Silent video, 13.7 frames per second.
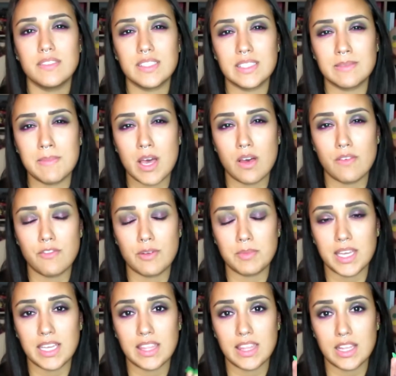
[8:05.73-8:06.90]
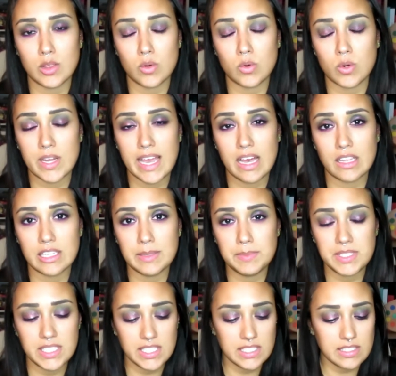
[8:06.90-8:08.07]
smell from like the L'Oreal
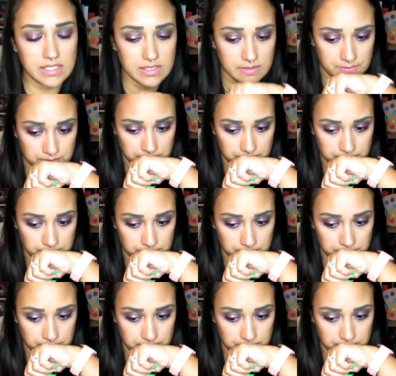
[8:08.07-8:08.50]
lipsticks,